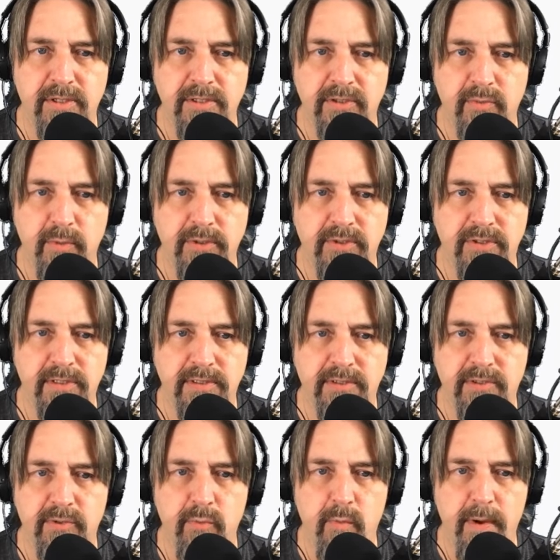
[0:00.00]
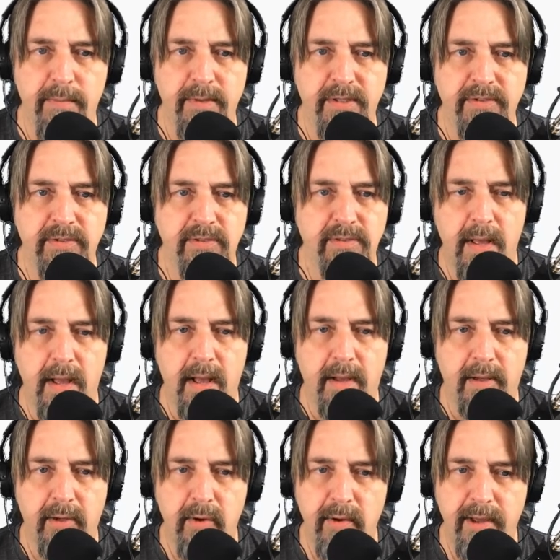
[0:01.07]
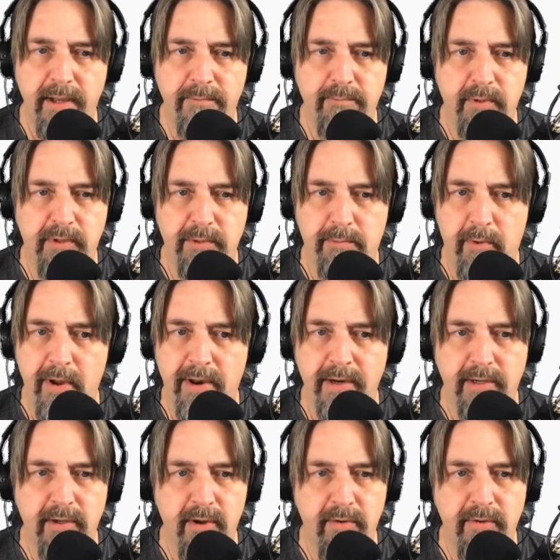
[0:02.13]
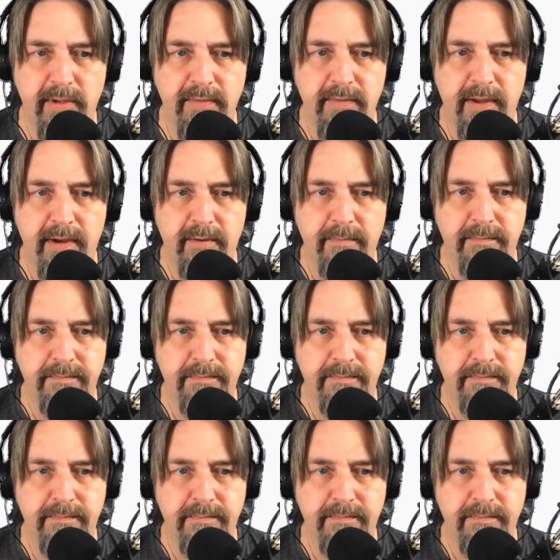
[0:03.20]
to switch this to women's. Go ahead, put the product code in there.